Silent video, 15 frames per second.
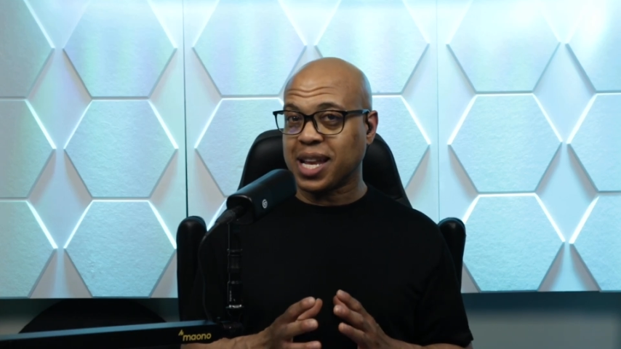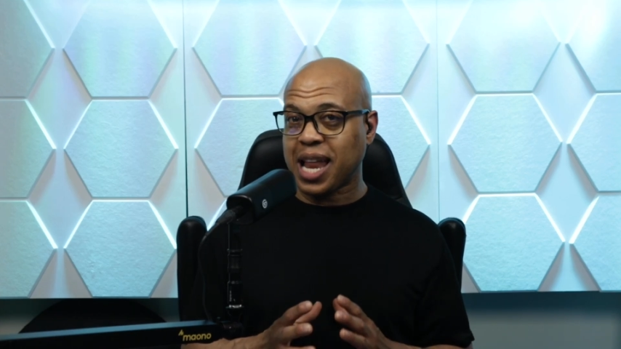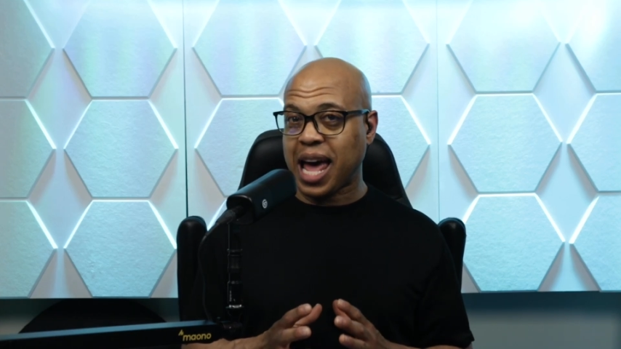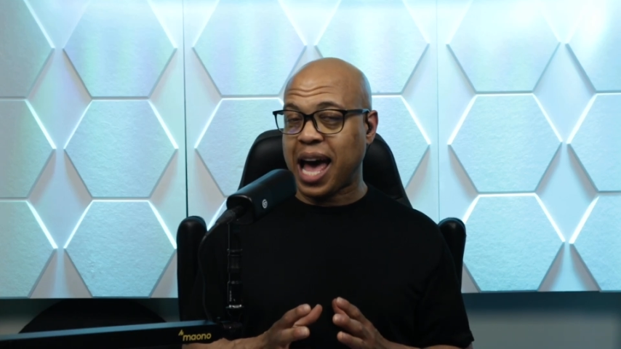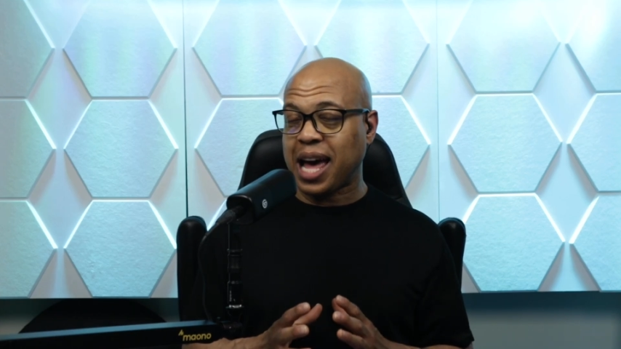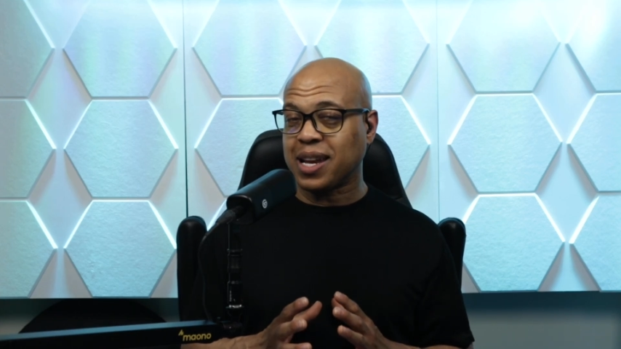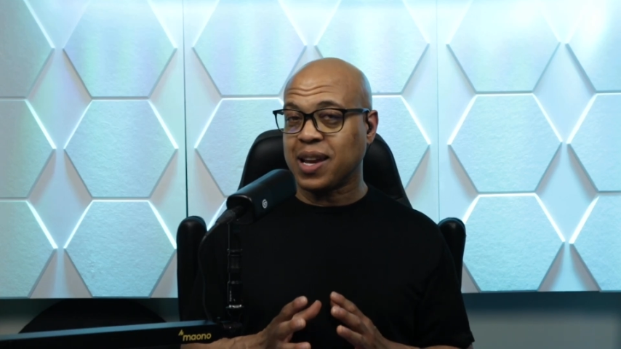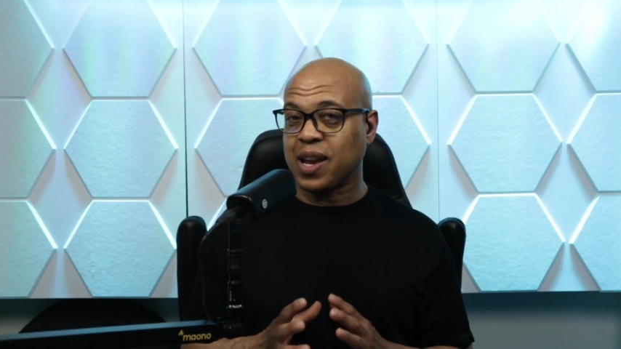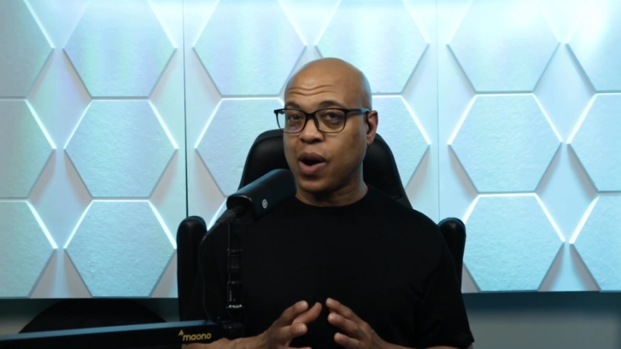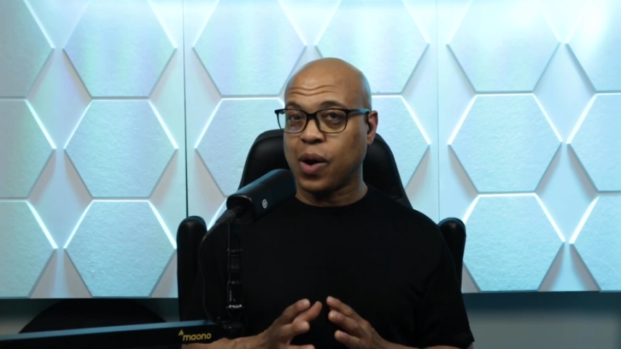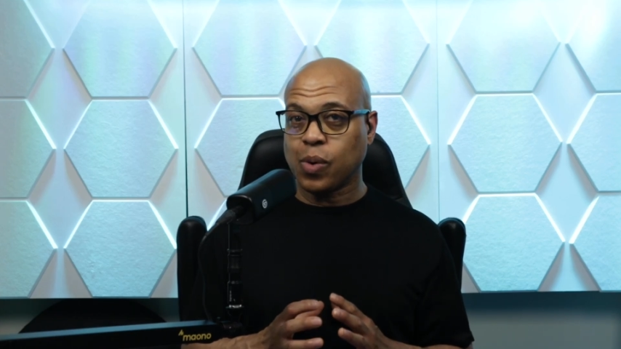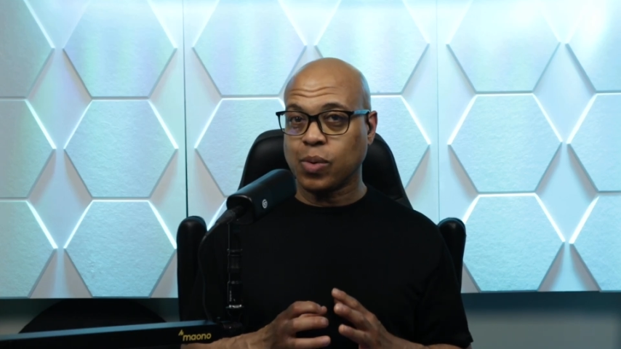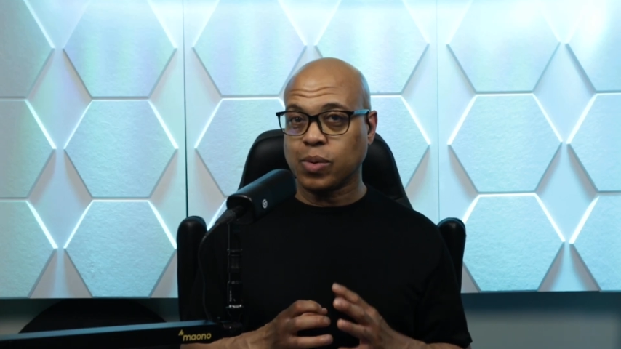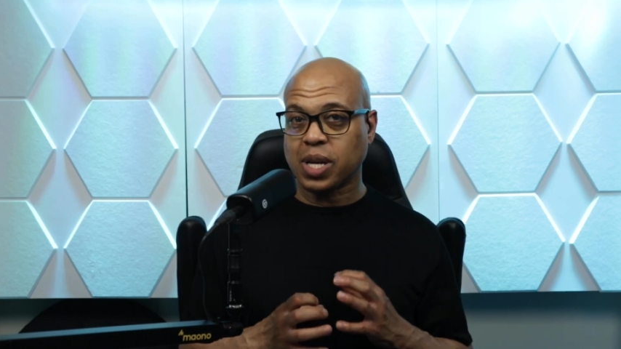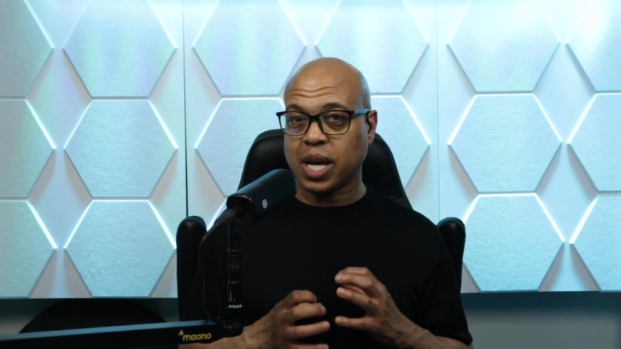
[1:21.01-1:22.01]
not
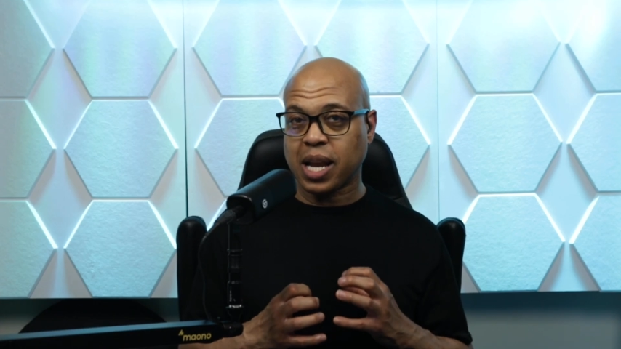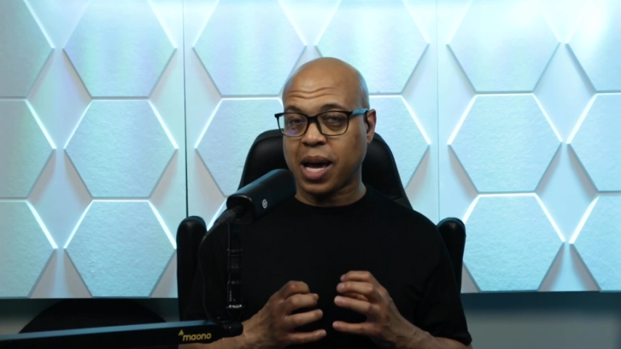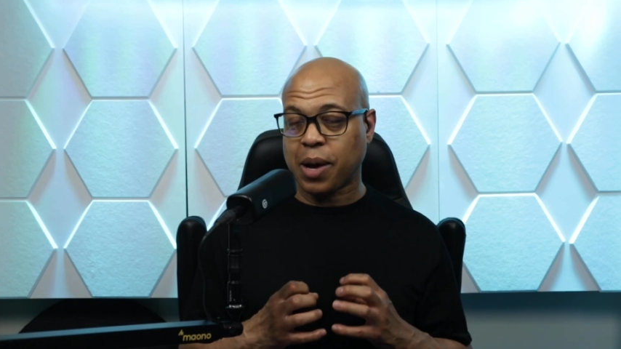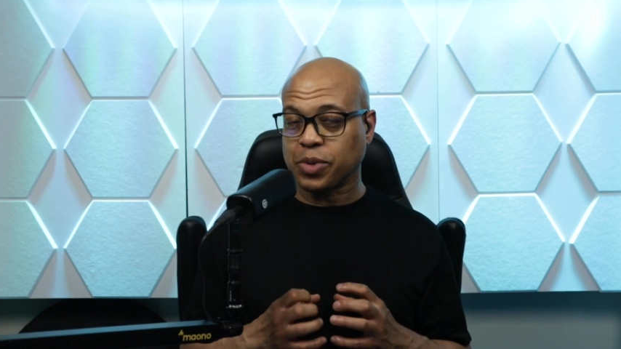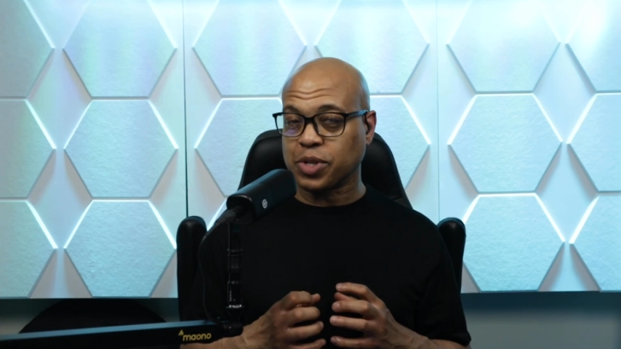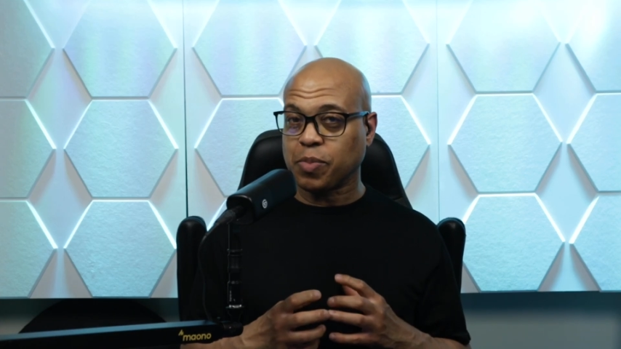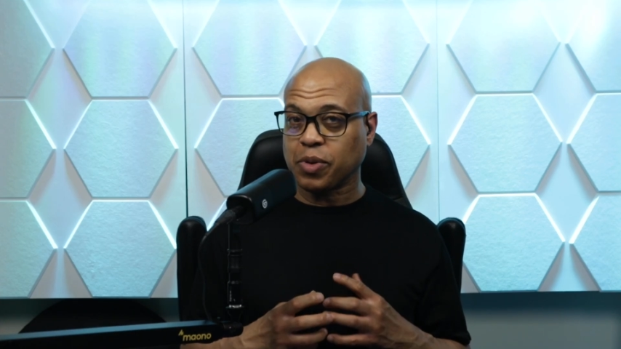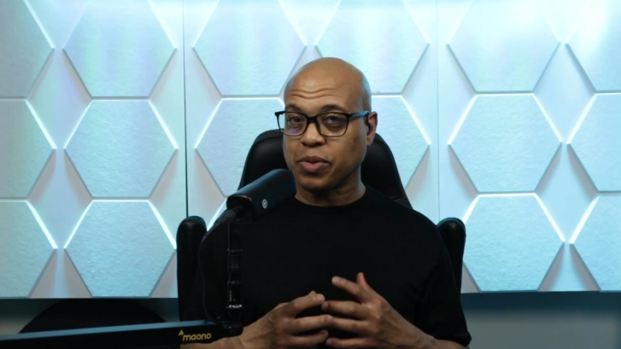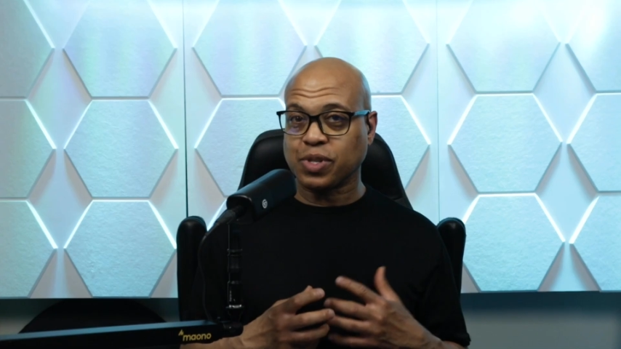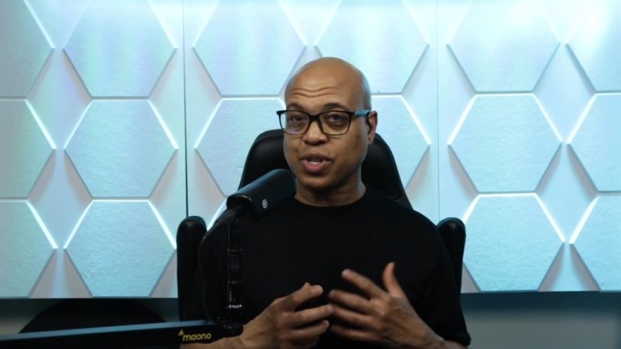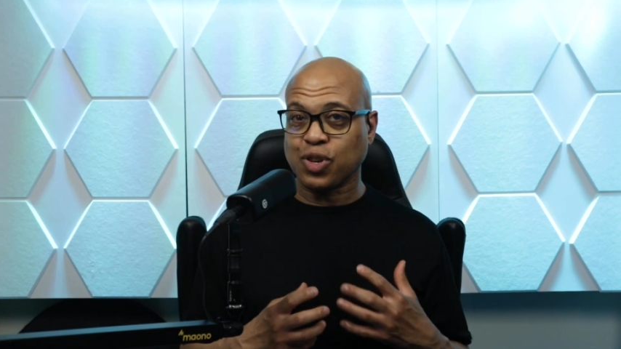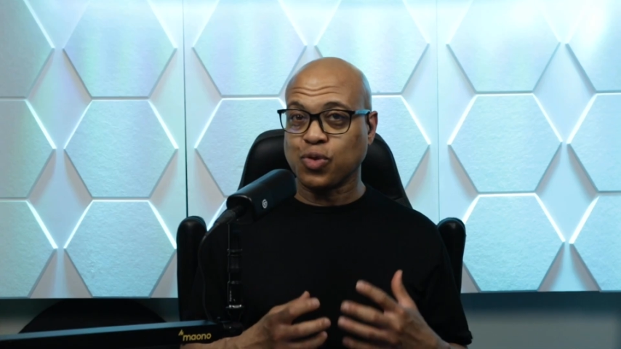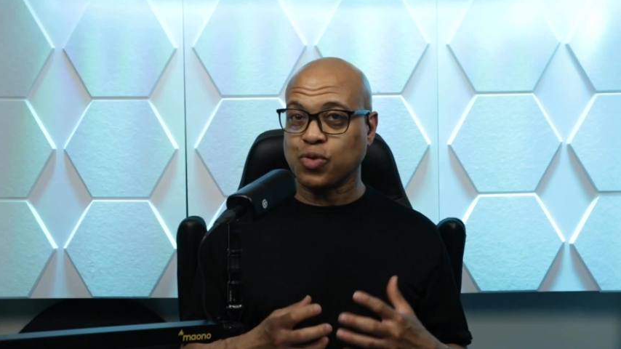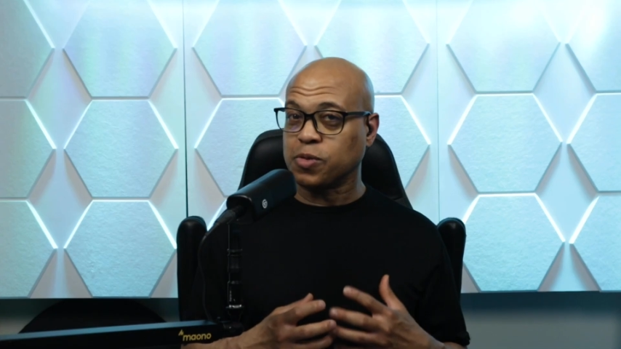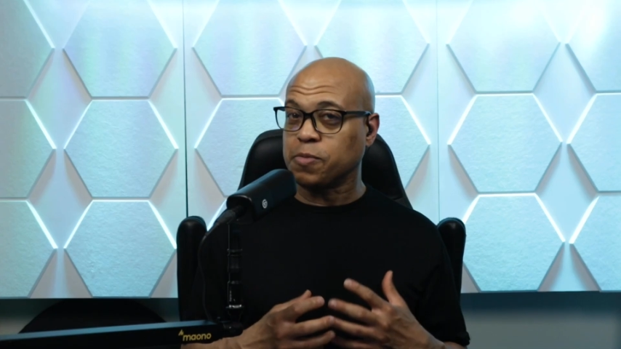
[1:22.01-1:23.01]
know that I was supposed to
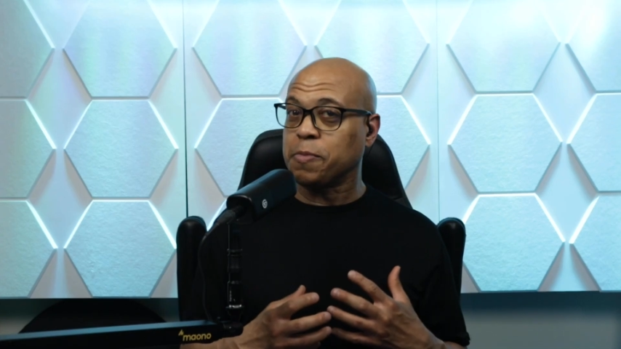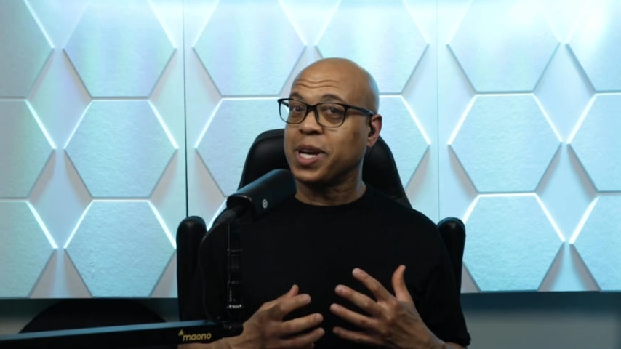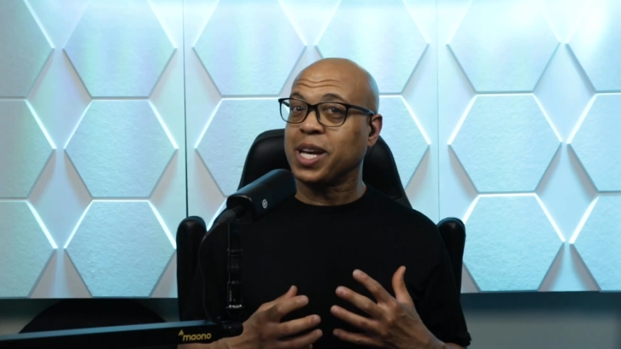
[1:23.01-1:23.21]
use